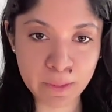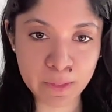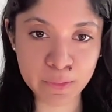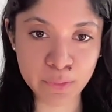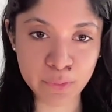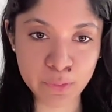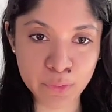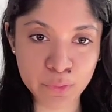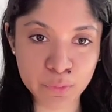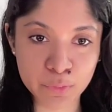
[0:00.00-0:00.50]

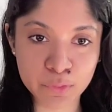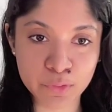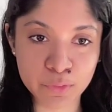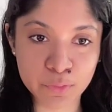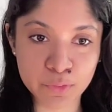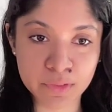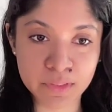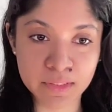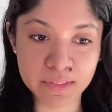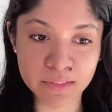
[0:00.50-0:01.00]
So
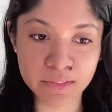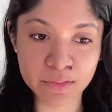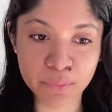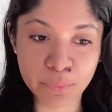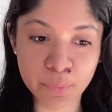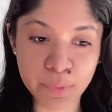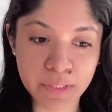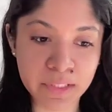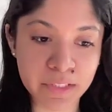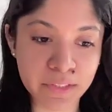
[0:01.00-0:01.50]
this is a
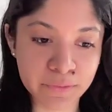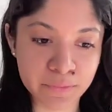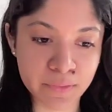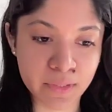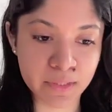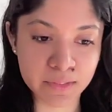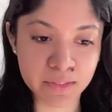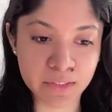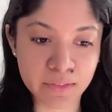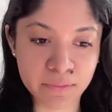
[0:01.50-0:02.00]
very
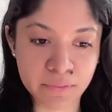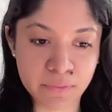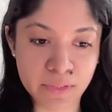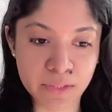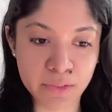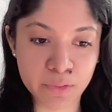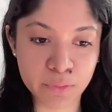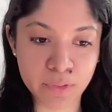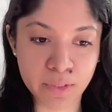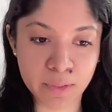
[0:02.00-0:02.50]
effective
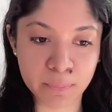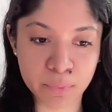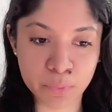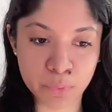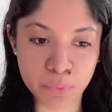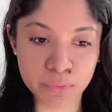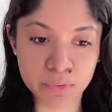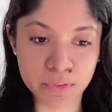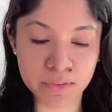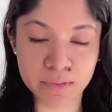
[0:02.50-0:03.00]
way you can
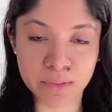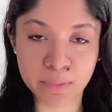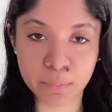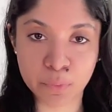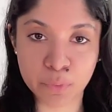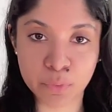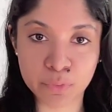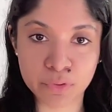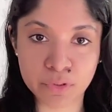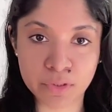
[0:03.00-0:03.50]
process
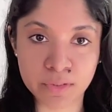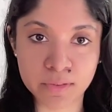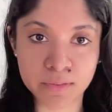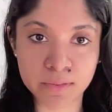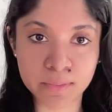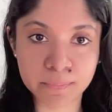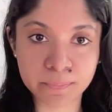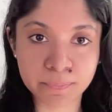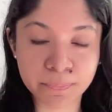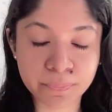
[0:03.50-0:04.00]

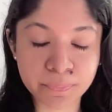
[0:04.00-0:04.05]
emotions.